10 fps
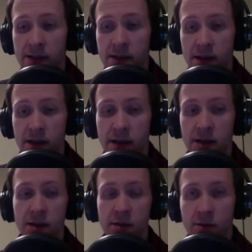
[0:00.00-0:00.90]

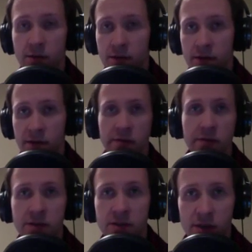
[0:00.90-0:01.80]

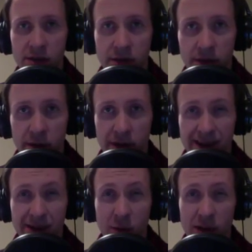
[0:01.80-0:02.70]
the salty food that we eat
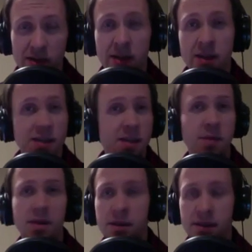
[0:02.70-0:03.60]
in the West
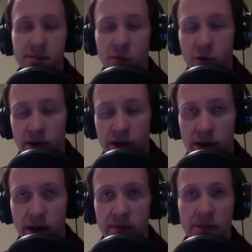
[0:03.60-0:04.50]
typically is more than
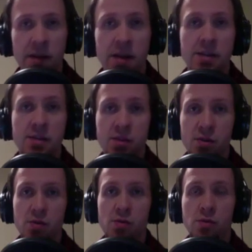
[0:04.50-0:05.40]
enough
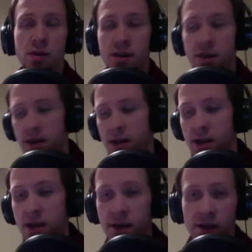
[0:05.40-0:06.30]
to
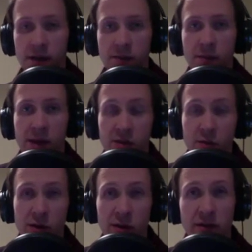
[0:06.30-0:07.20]
make sure we
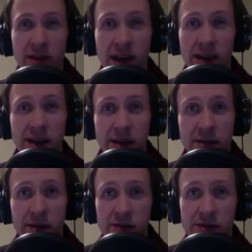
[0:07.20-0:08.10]
don't have an iodine
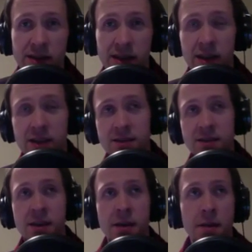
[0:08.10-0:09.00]
deficiency. It's
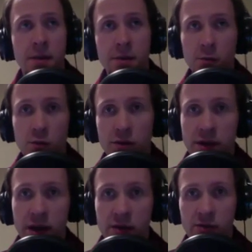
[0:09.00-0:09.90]
third world
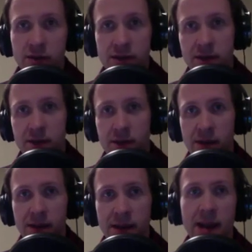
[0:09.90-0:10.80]
countries
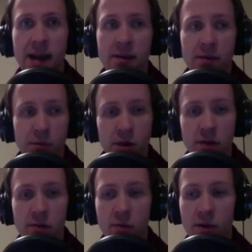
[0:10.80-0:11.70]
typically that have a
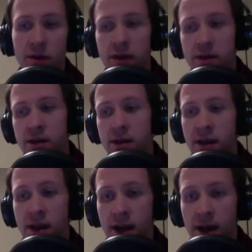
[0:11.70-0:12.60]
problem with it.
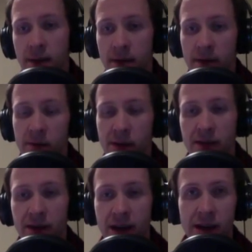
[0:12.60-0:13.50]
You may have
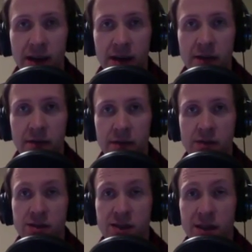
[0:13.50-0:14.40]
an iodine
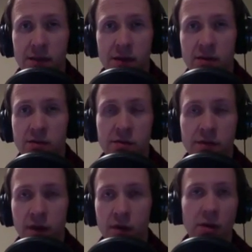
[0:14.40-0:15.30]
deficiency if you're too
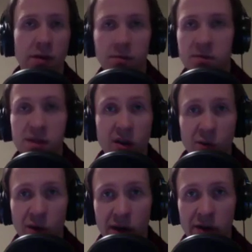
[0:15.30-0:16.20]
far away from salt
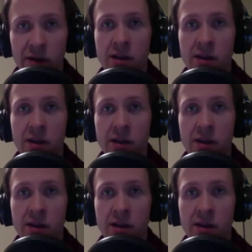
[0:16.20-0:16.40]
water.